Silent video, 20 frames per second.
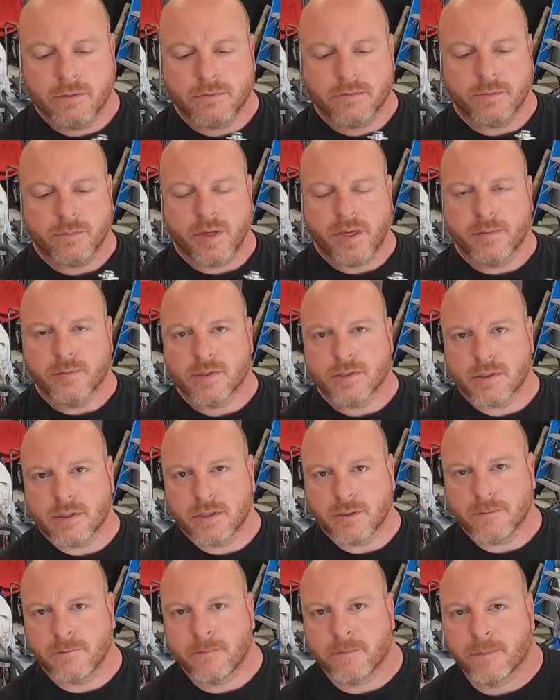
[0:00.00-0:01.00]
from
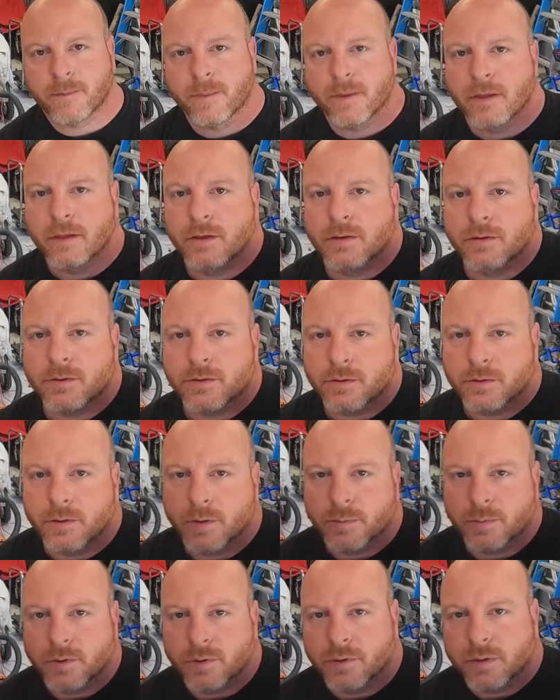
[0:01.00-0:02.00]
Amazon, so
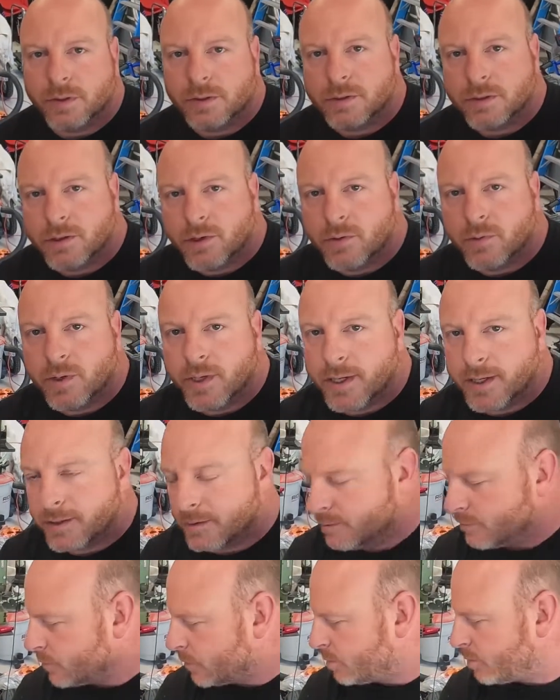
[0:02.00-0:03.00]
I'm going to go ahead
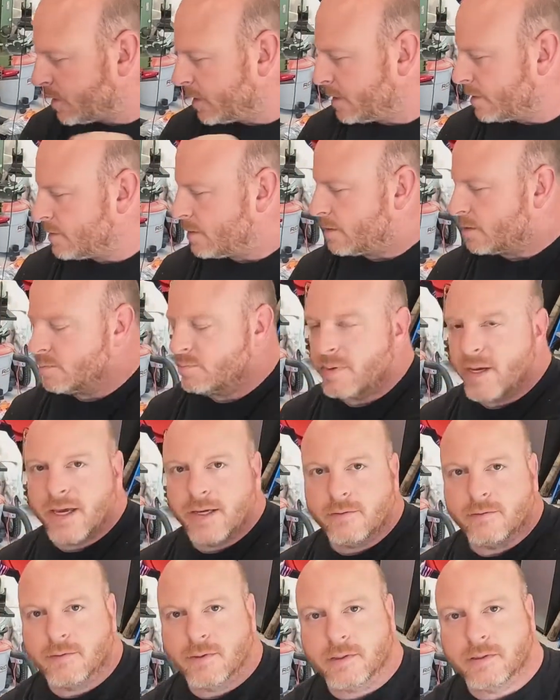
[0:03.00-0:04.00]
and replace this
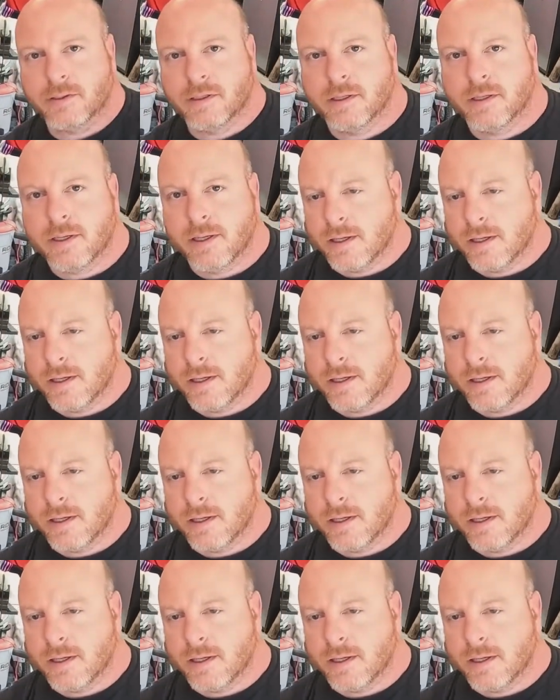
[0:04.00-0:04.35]
bad one,